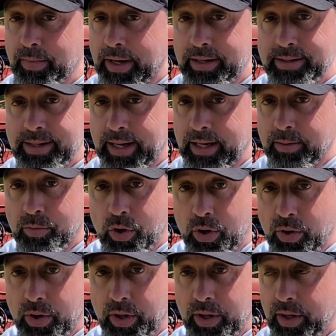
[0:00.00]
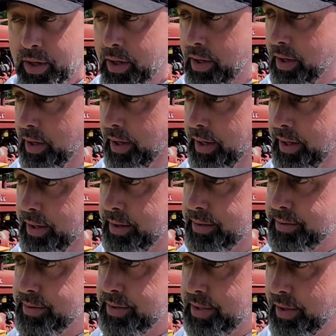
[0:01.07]
to maintain them all
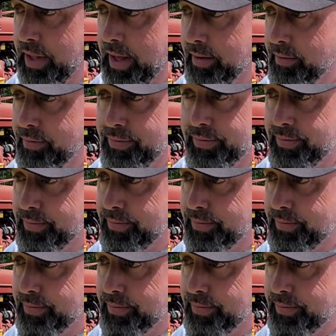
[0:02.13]
and still have,